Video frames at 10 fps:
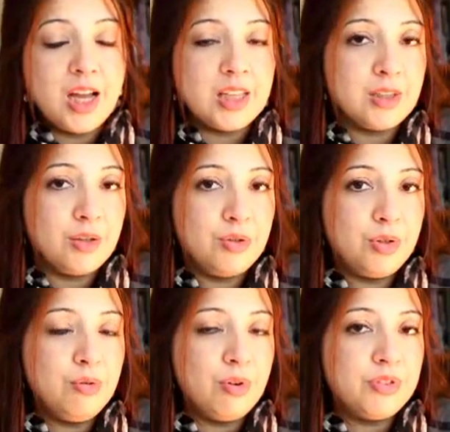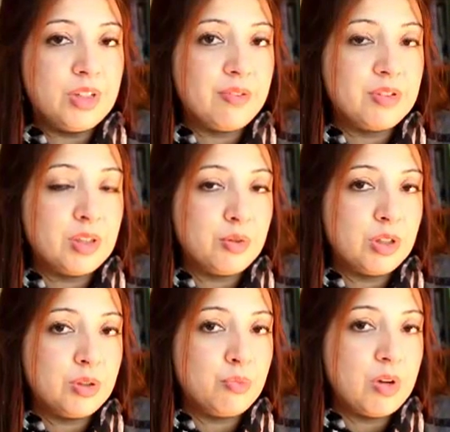and so you do often have a
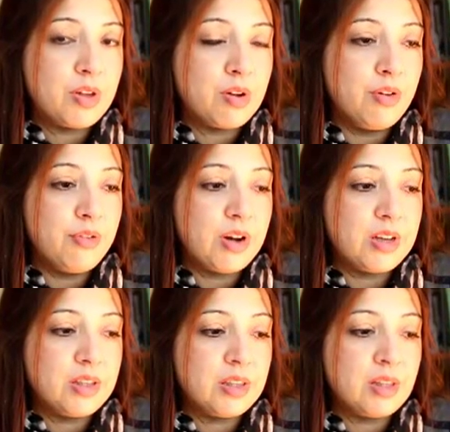situation where the contract